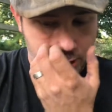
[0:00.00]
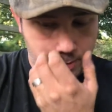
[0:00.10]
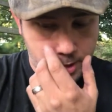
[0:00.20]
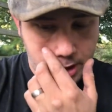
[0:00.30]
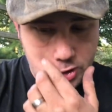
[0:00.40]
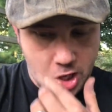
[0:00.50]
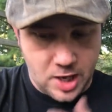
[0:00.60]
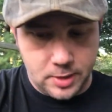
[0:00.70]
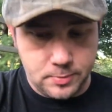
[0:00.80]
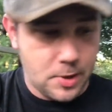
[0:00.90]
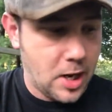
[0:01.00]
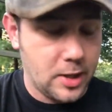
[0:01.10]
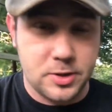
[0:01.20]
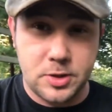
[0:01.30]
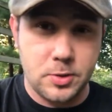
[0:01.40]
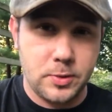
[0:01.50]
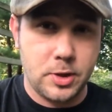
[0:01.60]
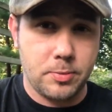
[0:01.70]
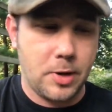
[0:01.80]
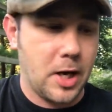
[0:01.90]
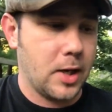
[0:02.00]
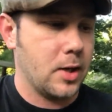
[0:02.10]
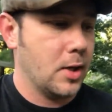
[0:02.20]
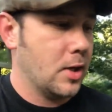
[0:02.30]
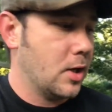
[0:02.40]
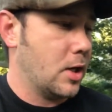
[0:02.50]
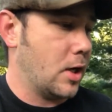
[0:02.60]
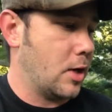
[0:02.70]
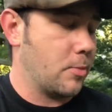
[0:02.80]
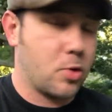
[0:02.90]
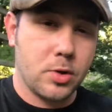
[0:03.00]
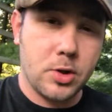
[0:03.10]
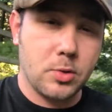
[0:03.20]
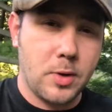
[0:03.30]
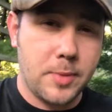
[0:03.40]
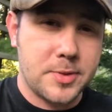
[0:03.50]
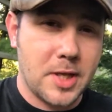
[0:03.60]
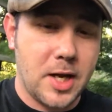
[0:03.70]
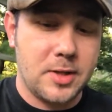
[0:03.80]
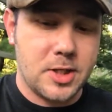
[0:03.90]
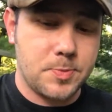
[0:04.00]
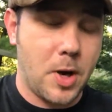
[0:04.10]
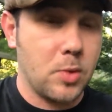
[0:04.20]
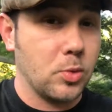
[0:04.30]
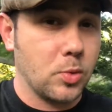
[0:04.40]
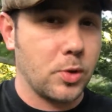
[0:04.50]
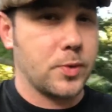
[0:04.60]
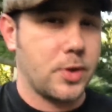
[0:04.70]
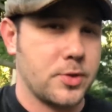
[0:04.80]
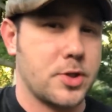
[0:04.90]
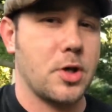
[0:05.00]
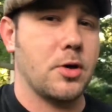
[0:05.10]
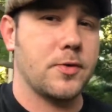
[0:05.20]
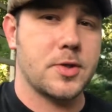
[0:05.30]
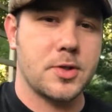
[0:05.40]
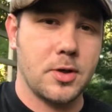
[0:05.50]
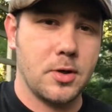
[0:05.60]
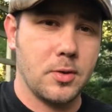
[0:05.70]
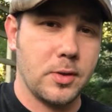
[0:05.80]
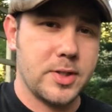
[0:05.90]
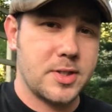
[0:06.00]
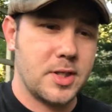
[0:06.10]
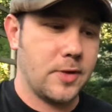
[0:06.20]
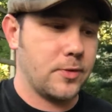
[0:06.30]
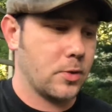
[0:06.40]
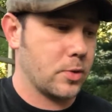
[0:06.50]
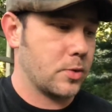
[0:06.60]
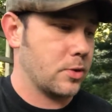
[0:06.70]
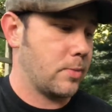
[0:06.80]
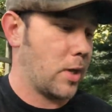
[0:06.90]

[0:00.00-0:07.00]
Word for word: the mini dragon pot. It's a two liter pot. Um, according to the website, this pot will work with other stoves, so let's see if it'll work with the